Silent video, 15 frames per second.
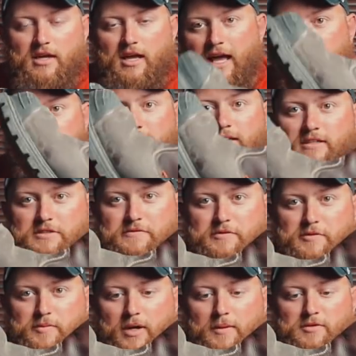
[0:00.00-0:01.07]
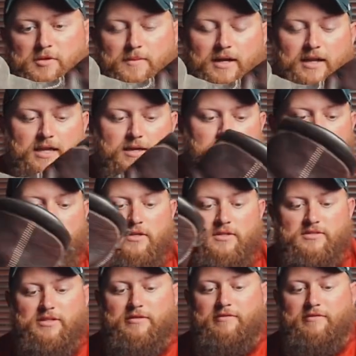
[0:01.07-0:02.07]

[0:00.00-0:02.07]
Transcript: Had these for probably about 8 months.